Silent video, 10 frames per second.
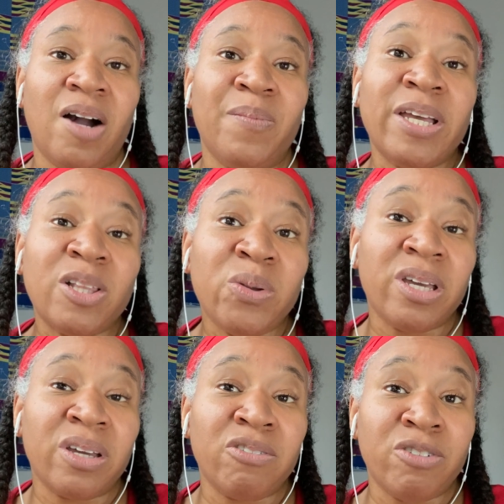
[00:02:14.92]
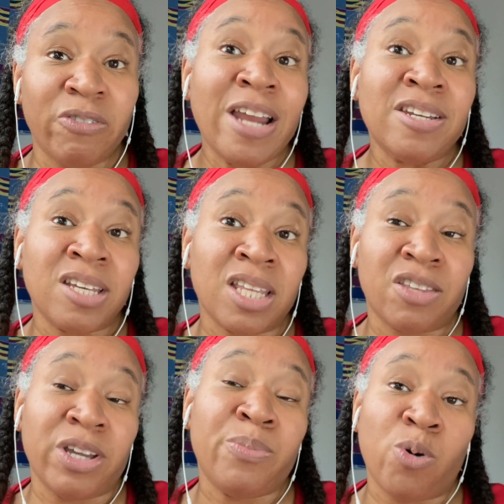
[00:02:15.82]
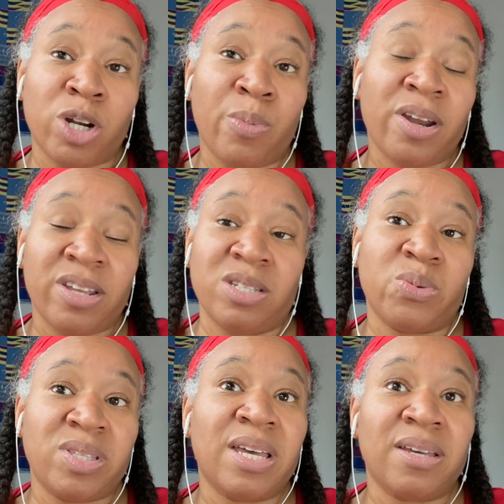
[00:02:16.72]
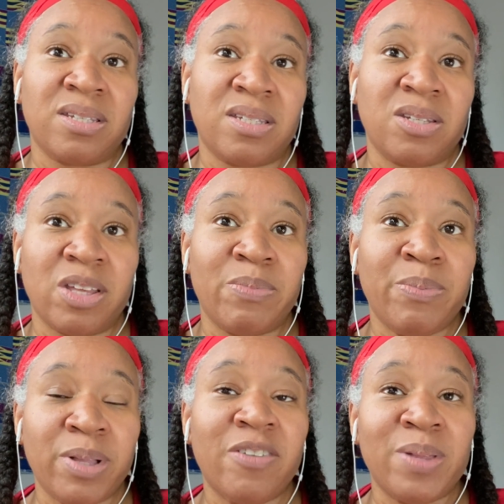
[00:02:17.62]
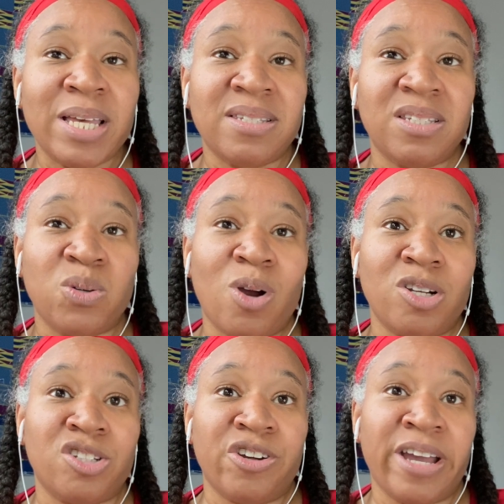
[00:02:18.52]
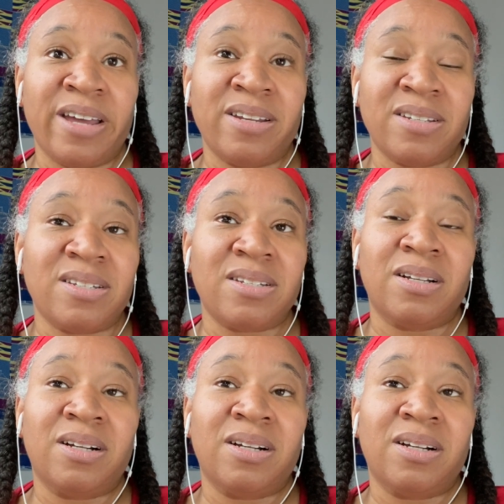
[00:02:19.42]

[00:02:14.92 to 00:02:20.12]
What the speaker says: including renting 3 porta potties with sinks so that people have places to wash their hands.